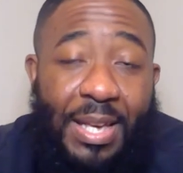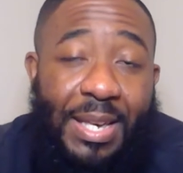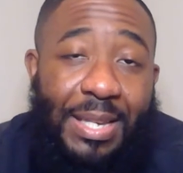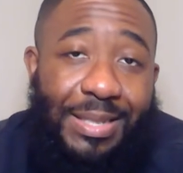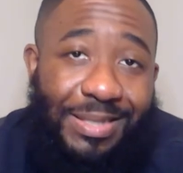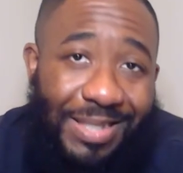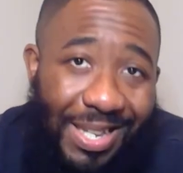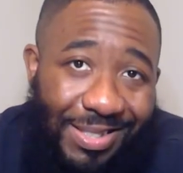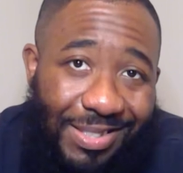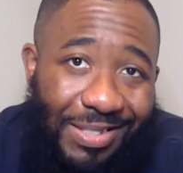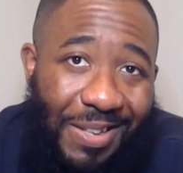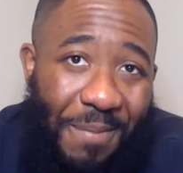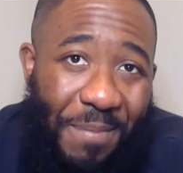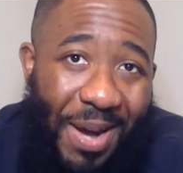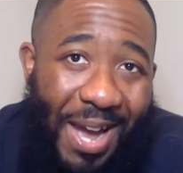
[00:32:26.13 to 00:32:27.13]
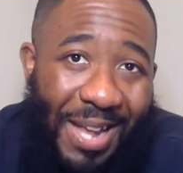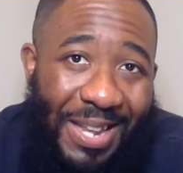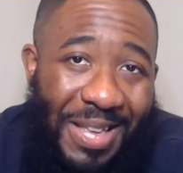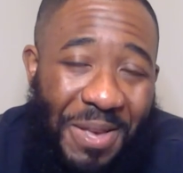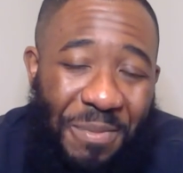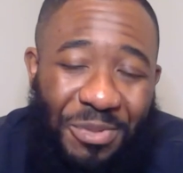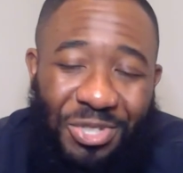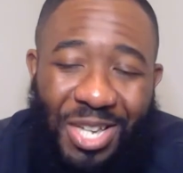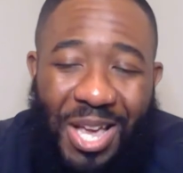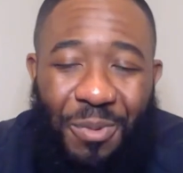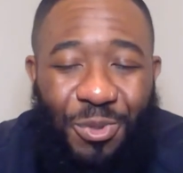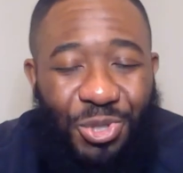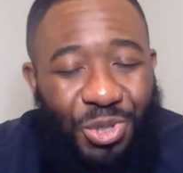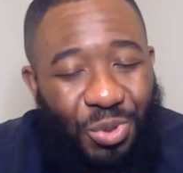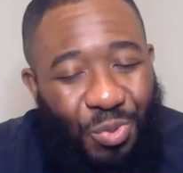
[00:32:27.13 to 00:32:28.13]
He says his goodbye to M J,
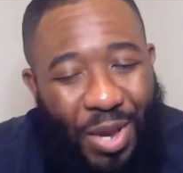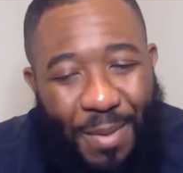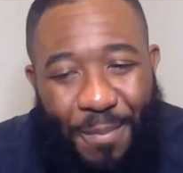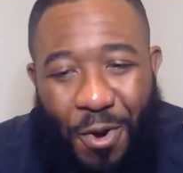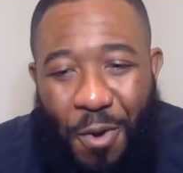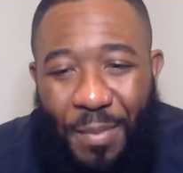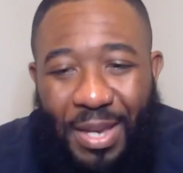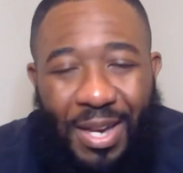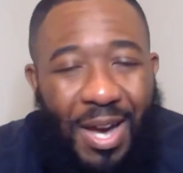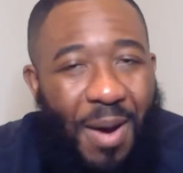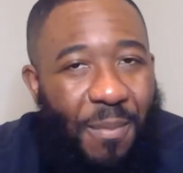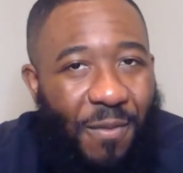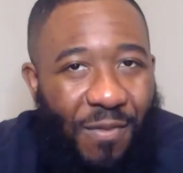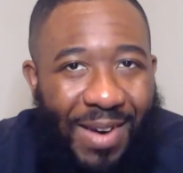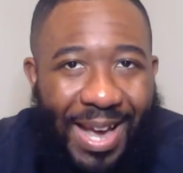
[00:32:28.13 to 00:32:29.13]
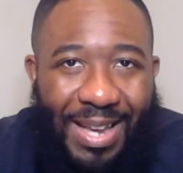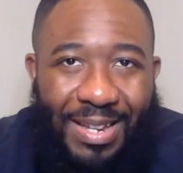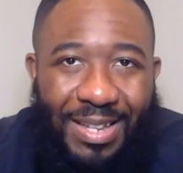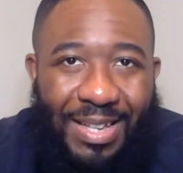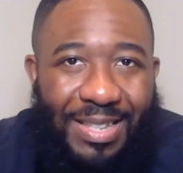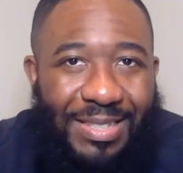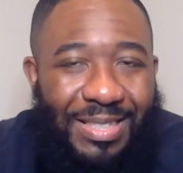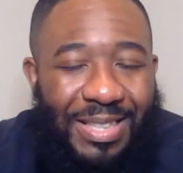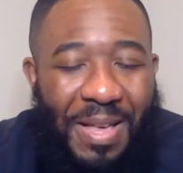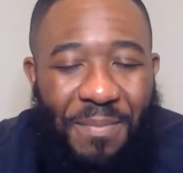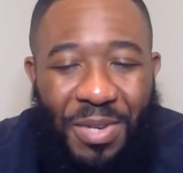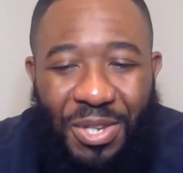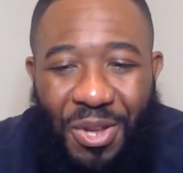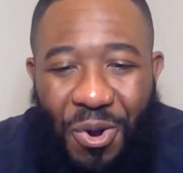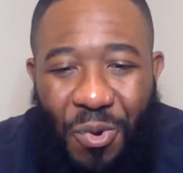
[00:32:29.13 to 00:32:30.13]
which is a great moment. Come find us, let
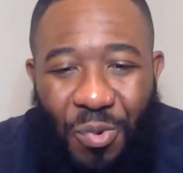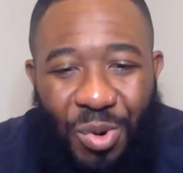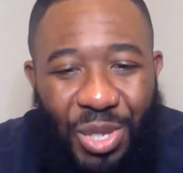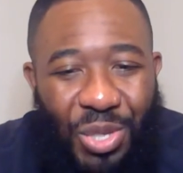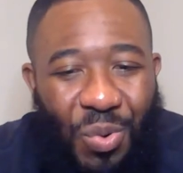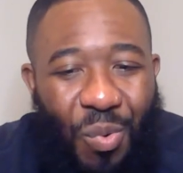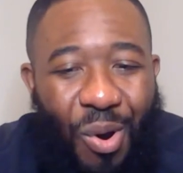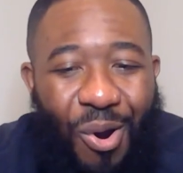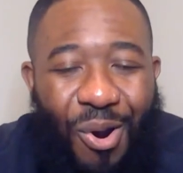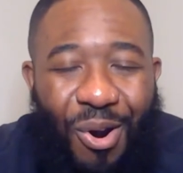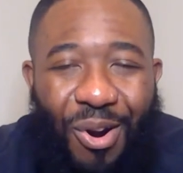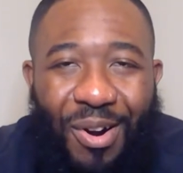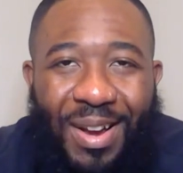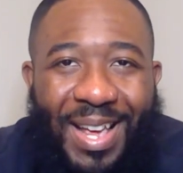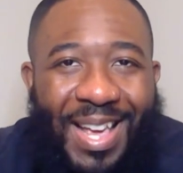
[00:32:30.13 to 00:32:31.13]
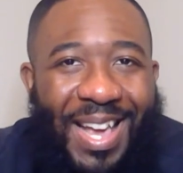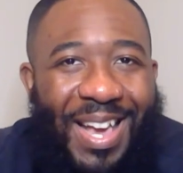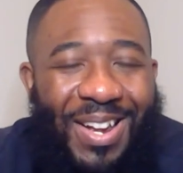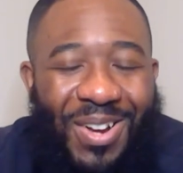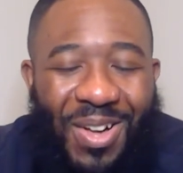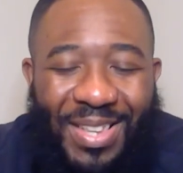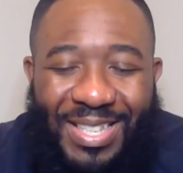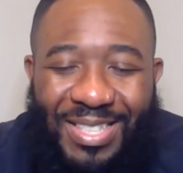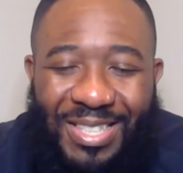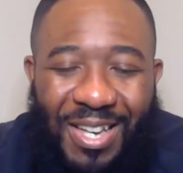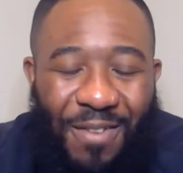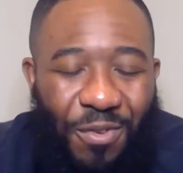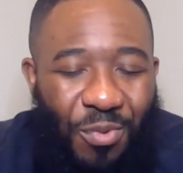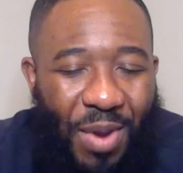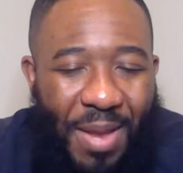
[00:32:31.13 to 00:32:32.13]
me know where you are, and all that
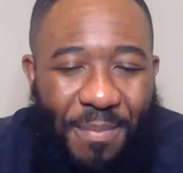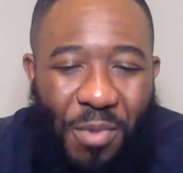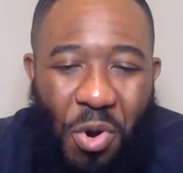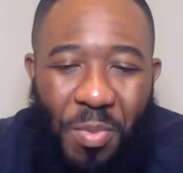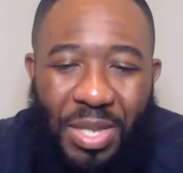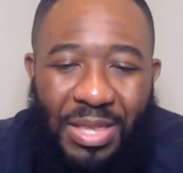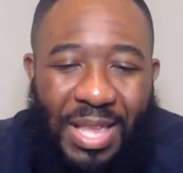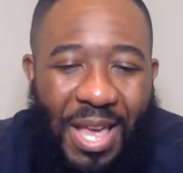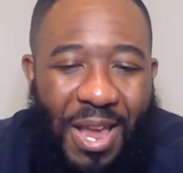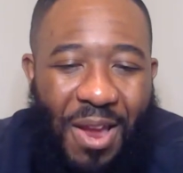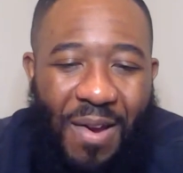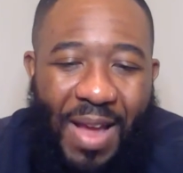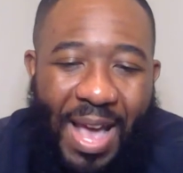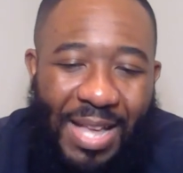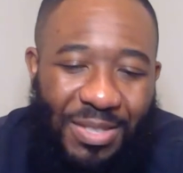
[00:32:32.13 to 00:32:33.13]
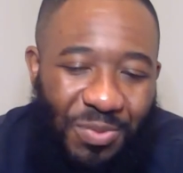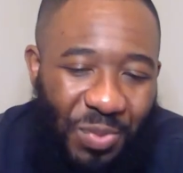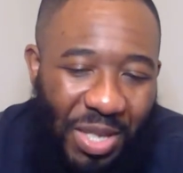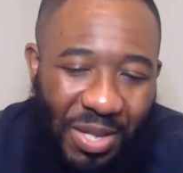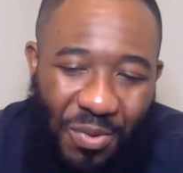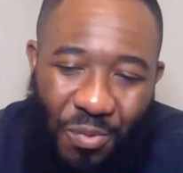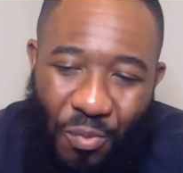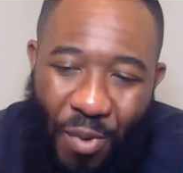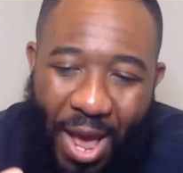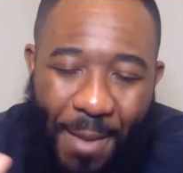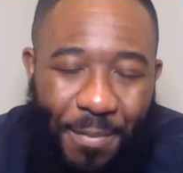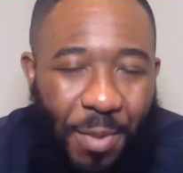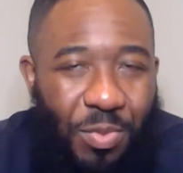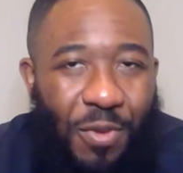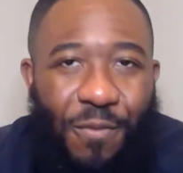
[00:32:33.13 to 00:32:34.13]
stuff. Great moment there as we
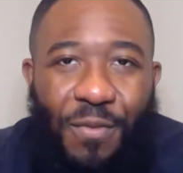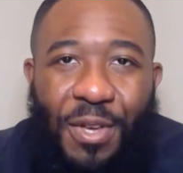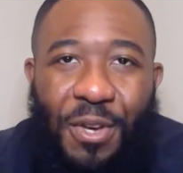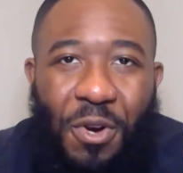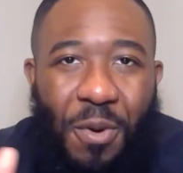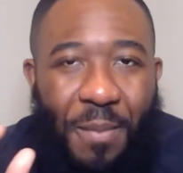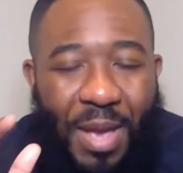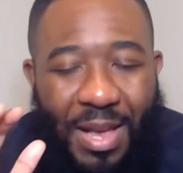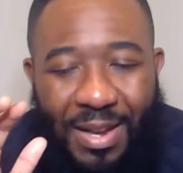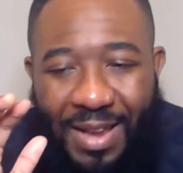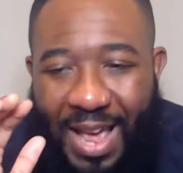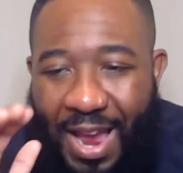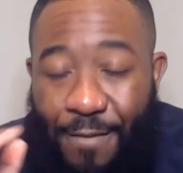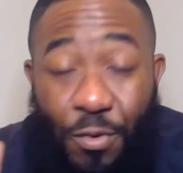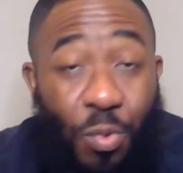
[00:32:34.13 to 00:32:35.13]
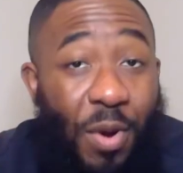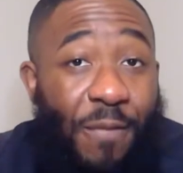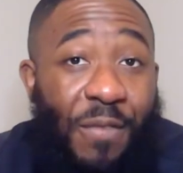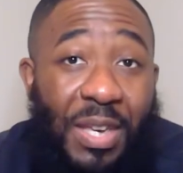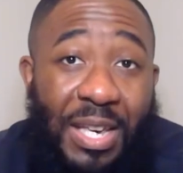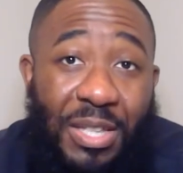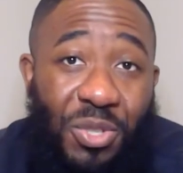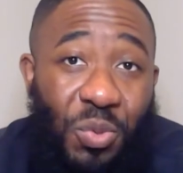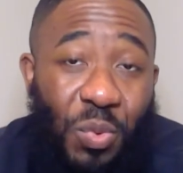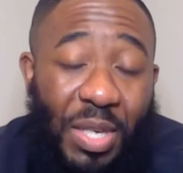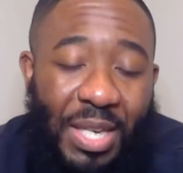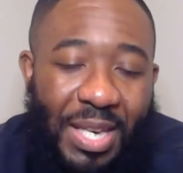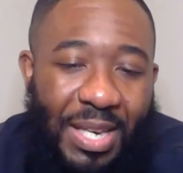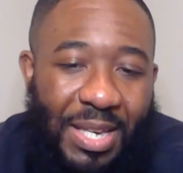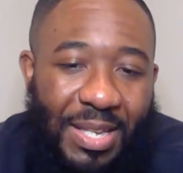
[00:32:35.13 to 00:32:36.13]
wrap up the film. Everyone forgets who
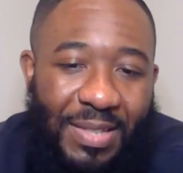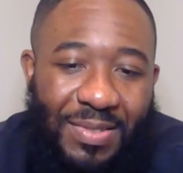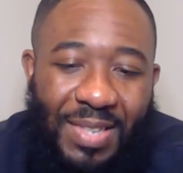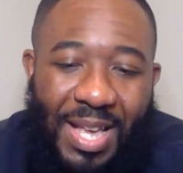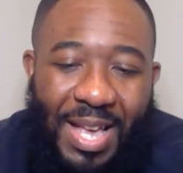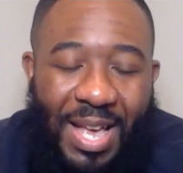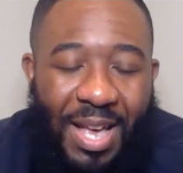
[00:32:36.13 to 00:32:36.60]
he is.